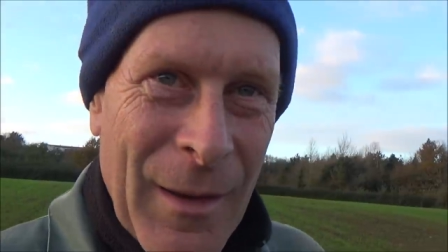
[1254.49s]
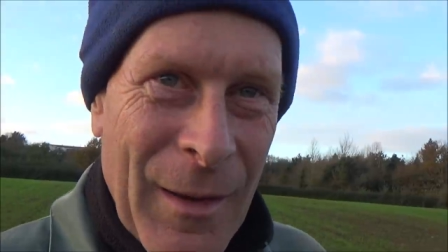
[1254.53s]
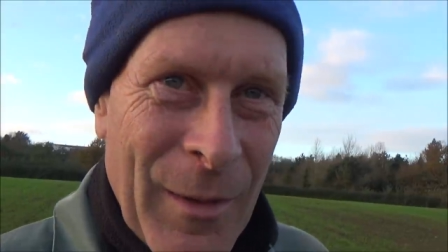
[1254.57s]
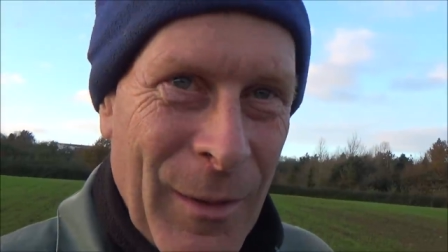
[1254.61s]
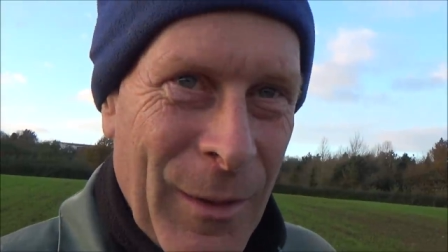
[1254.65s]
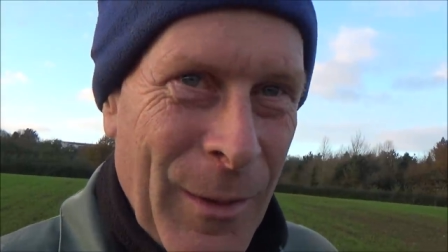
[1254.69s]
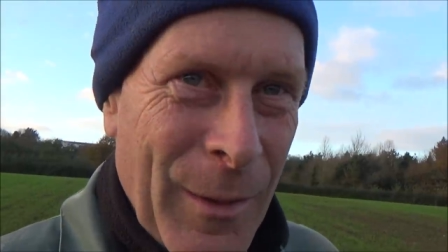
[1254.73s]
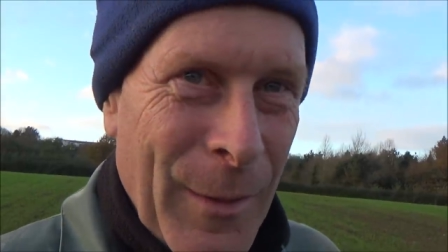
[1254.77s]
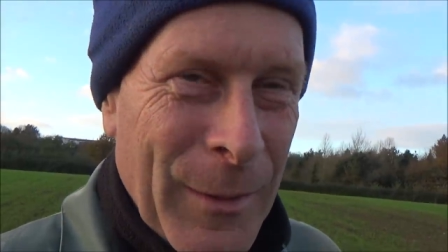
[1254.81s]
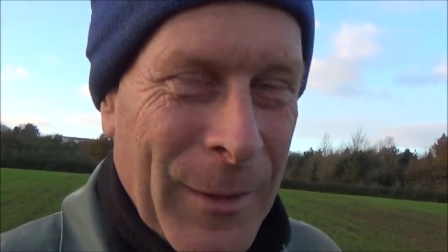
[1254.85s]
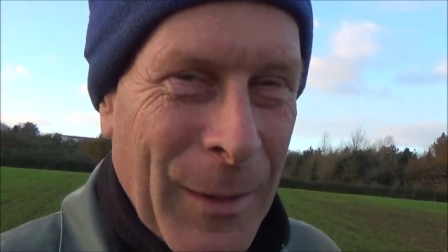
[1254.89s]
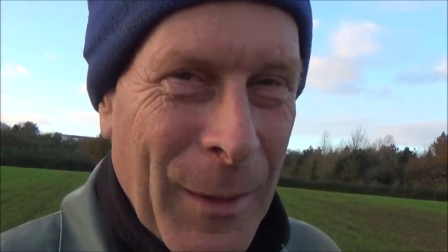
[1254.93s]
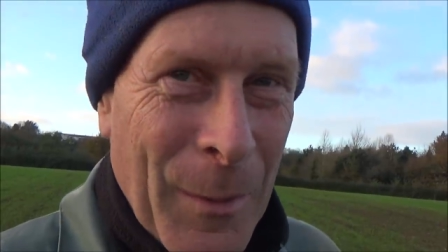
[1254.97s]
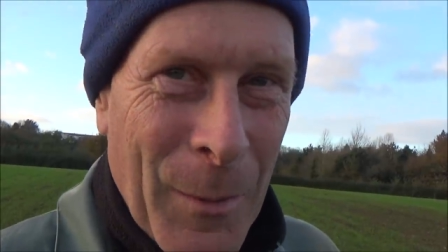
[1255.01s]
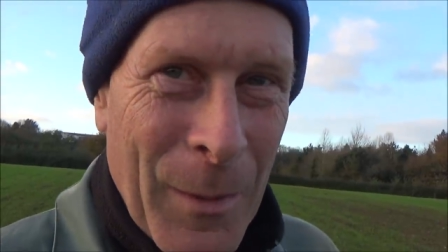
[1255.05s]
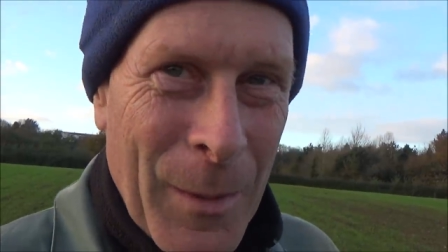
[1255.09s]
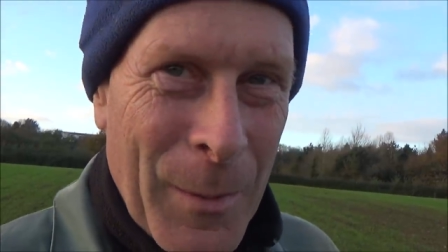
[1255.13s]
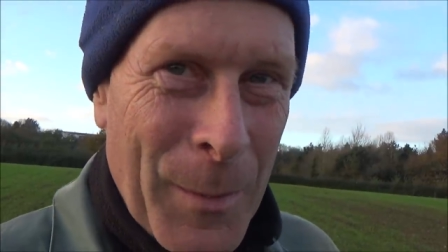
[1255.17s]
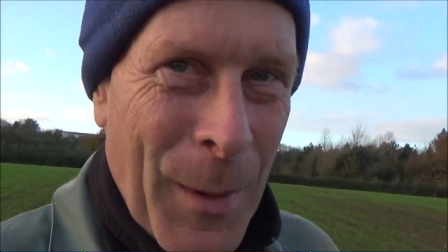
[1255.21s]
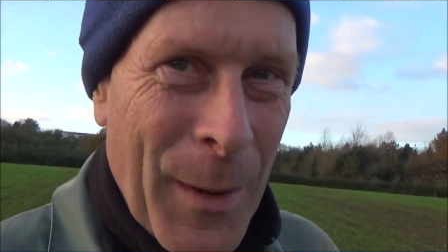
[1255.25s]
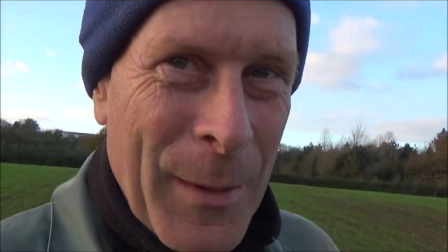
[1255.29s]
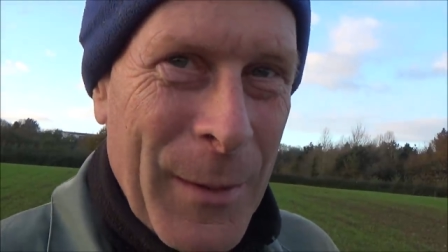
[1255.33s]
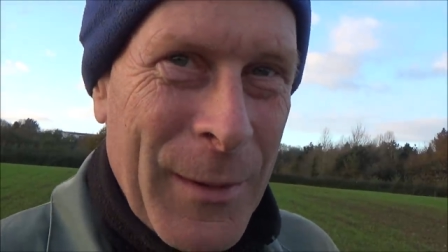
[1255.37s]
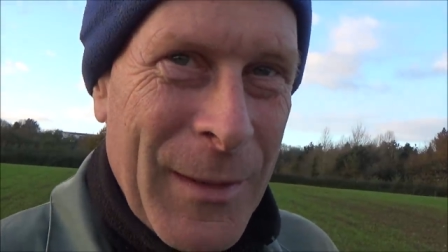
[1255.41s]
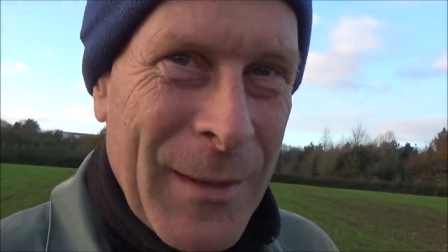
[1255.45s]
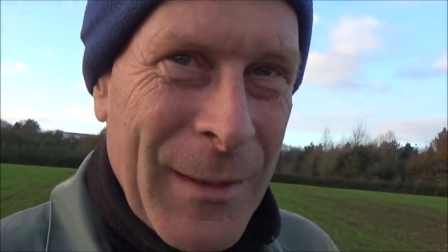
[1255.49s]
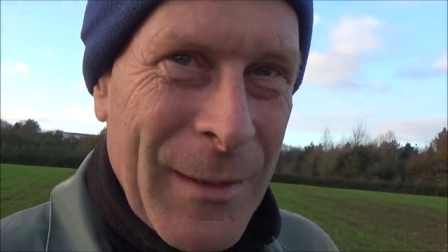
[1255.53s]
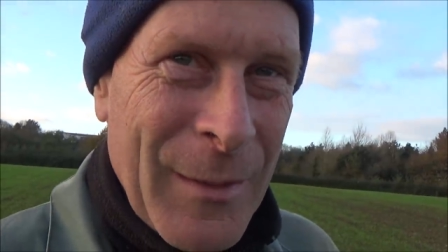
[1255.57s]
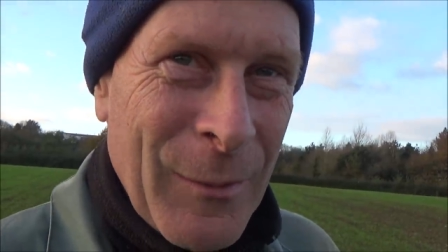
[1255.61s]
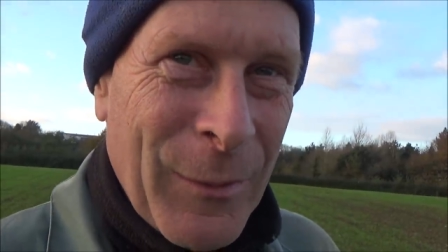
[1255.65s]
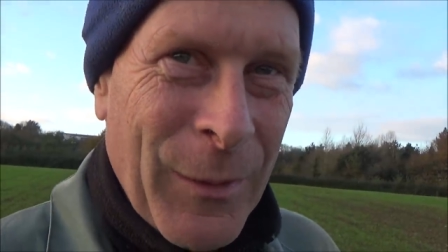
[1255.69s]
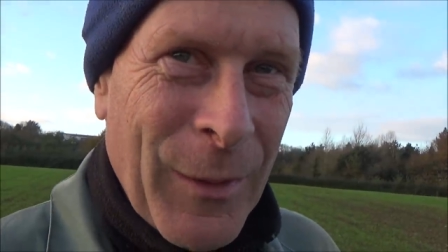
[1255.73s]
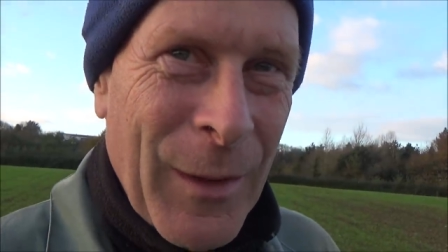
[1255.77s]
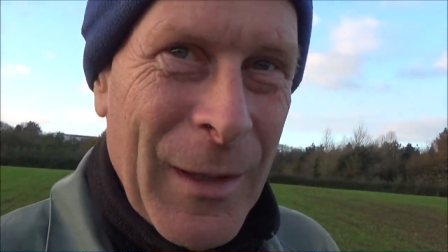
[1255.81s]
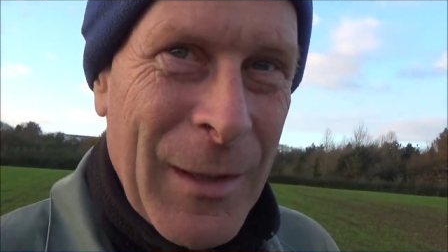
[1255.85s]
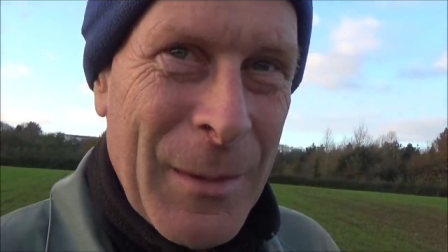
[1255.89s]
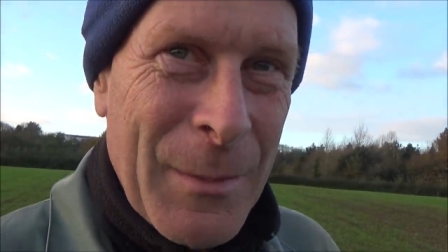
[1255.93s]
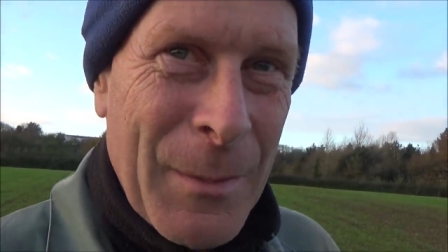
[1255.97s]
Although I don't want the poachers in the
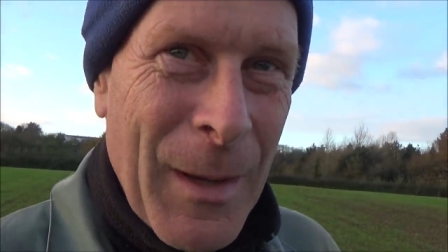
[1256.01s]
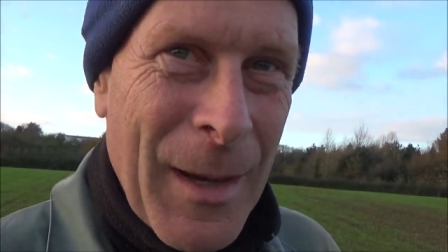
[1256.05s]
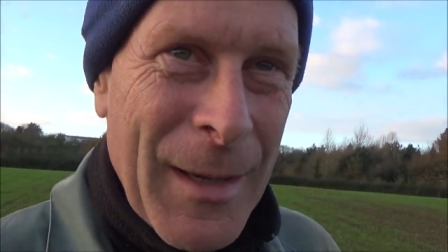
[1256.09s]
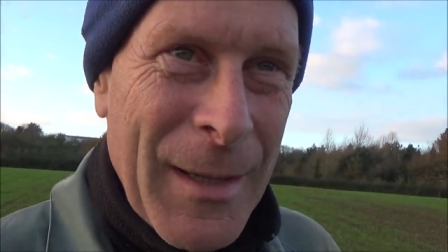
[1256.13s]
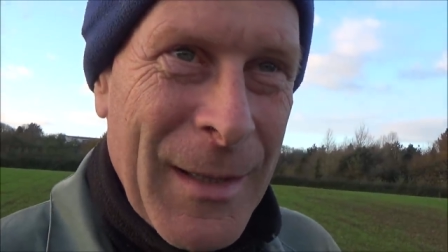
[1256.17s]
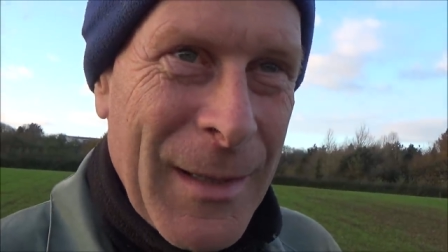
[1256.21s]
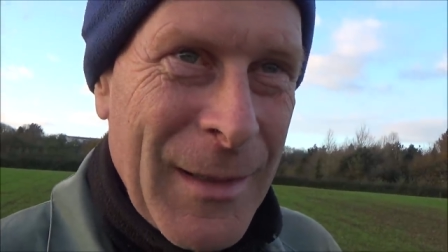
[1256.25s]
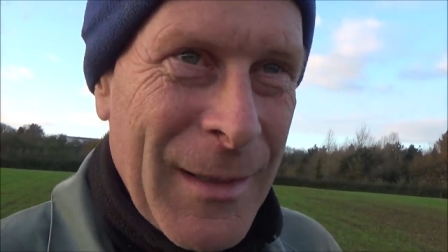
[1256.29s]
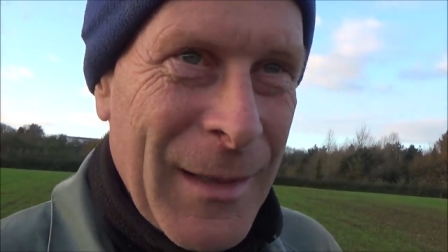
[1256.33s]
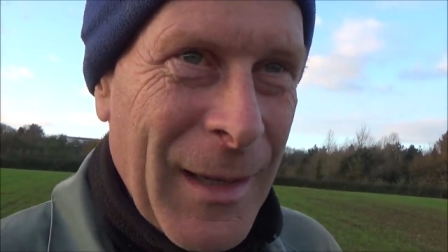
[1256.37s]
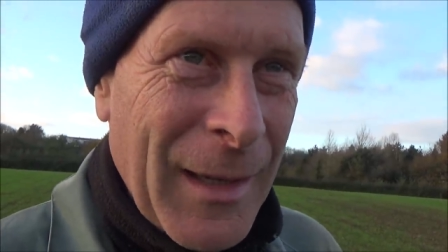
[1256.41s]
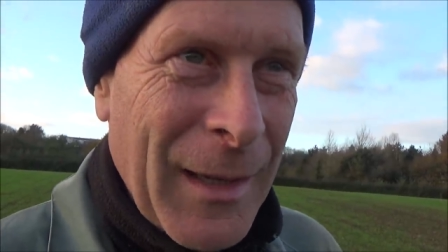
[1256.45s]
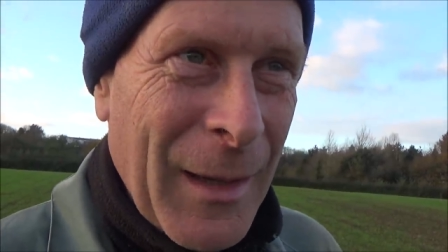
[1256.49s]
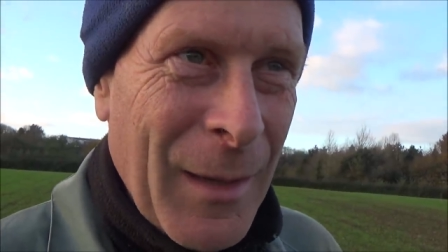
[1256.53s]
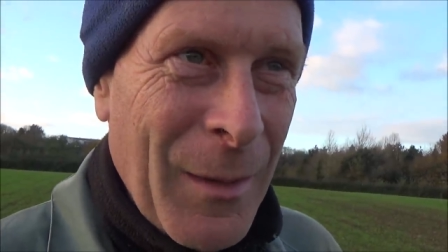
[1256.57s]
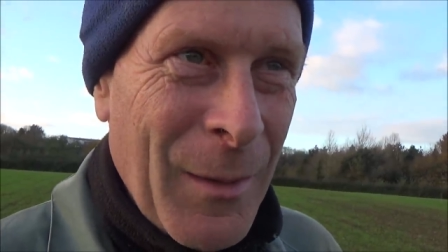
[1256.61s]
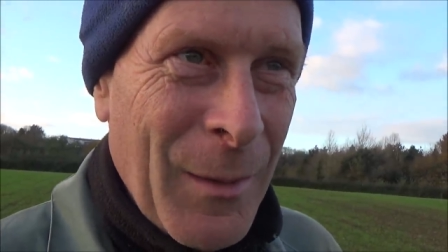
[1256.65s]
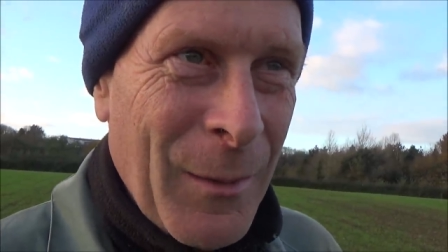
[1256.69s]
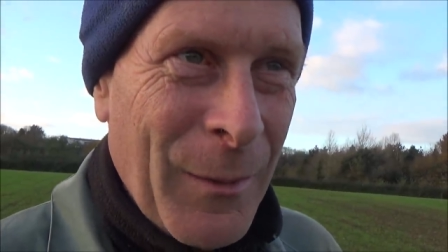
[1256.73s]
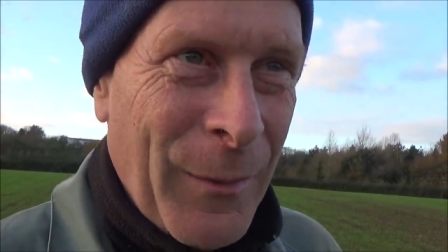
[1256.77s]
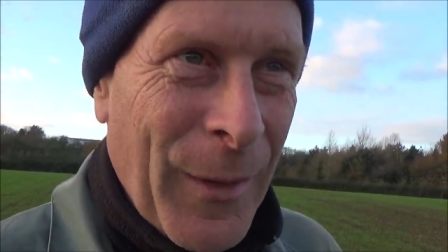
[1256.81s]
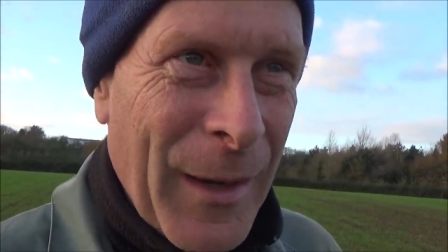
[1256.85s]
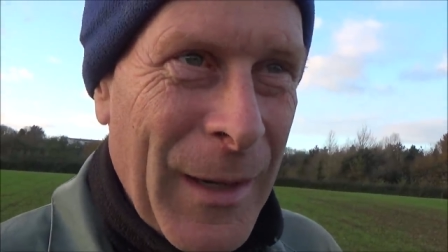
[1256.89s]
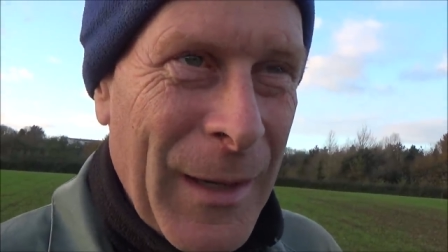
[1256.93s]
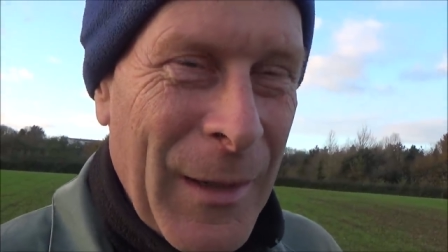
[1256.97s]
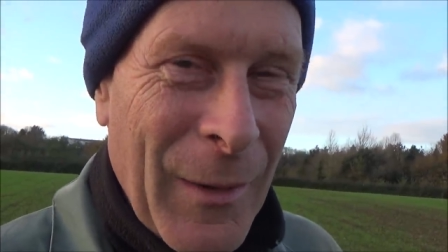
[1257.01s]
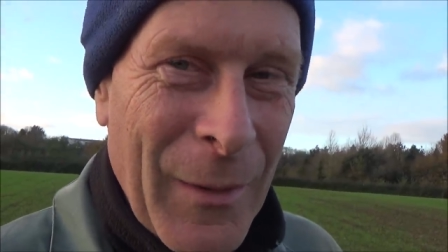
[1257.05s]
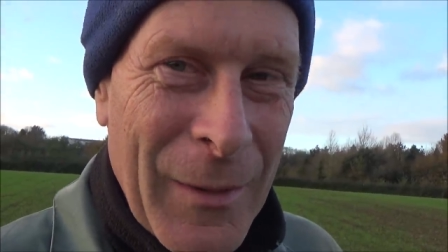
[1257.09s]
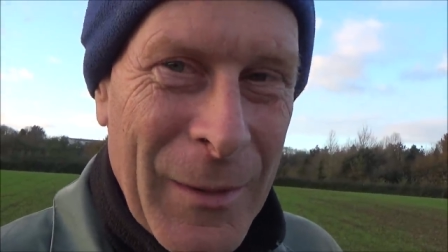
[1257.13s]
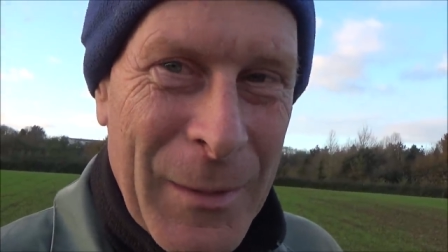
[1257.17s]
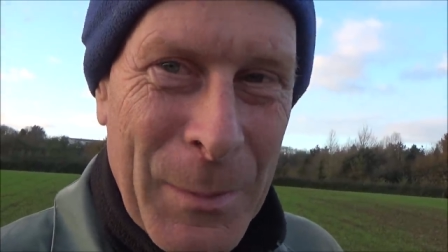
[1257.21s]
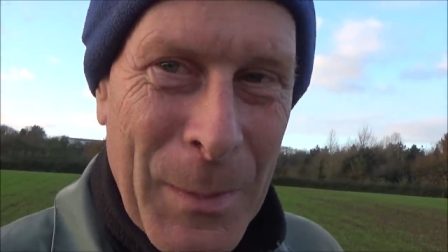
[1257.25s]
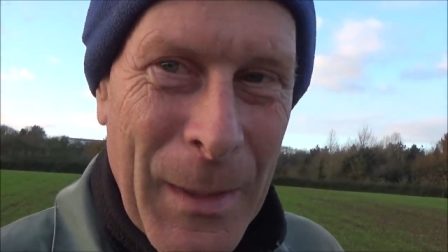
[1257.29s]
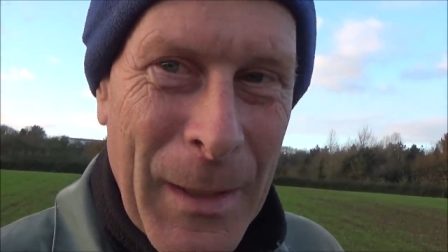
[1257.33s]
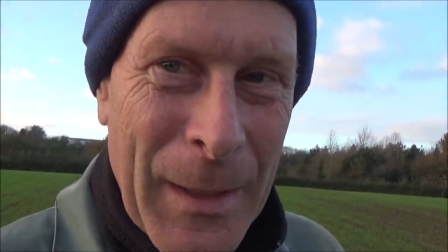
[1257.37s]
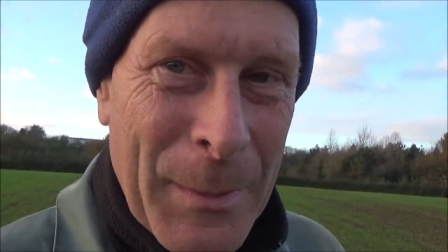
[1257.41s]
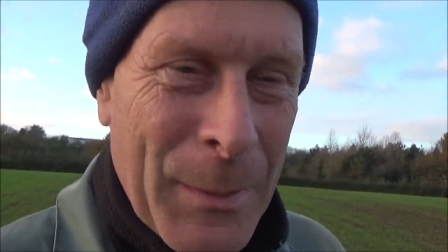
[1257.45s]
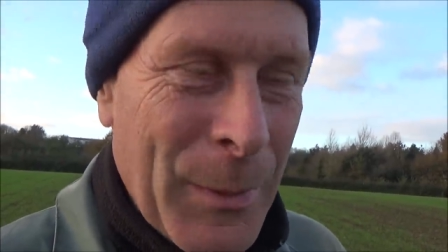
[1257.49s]
first place because they don't look very
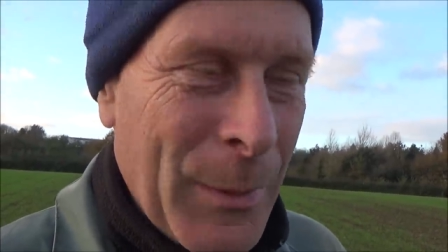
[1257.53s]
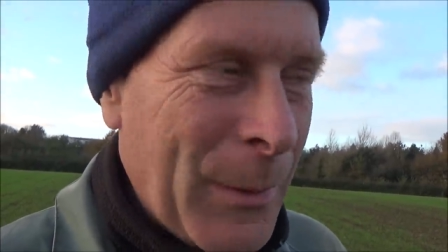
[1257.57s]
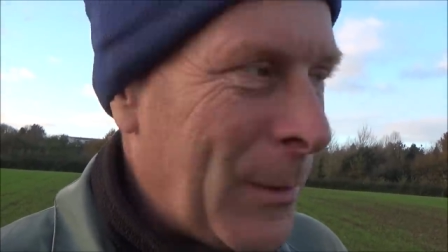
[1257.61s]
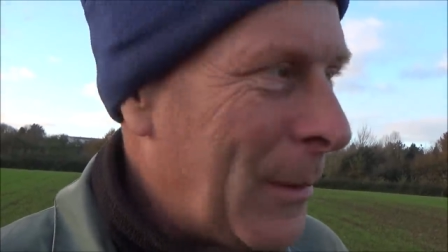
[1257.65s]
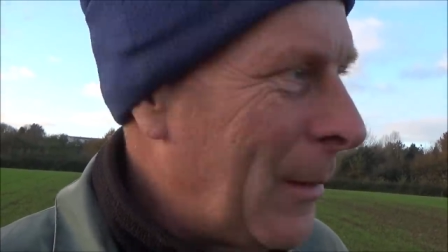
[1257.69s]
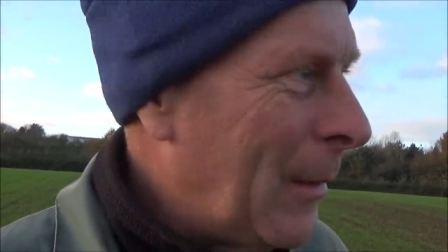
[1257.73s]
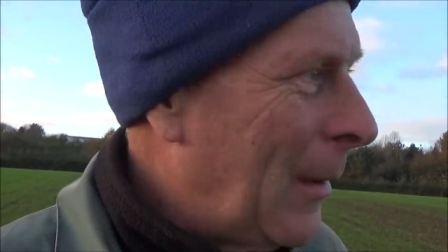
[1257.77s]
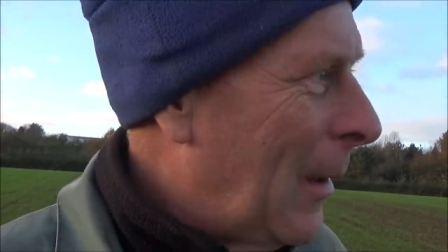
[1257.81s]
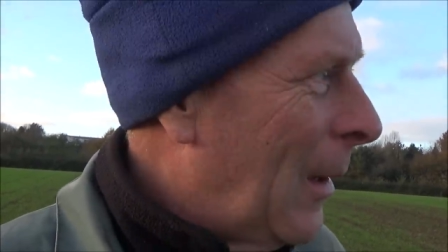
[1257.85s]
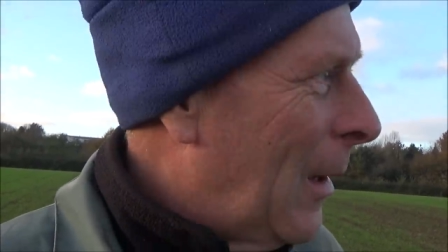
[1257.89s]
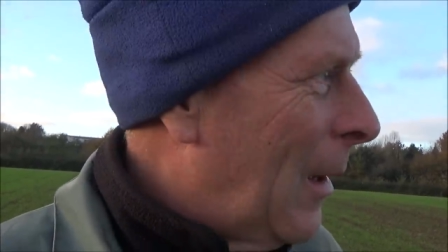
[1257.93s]
nice people.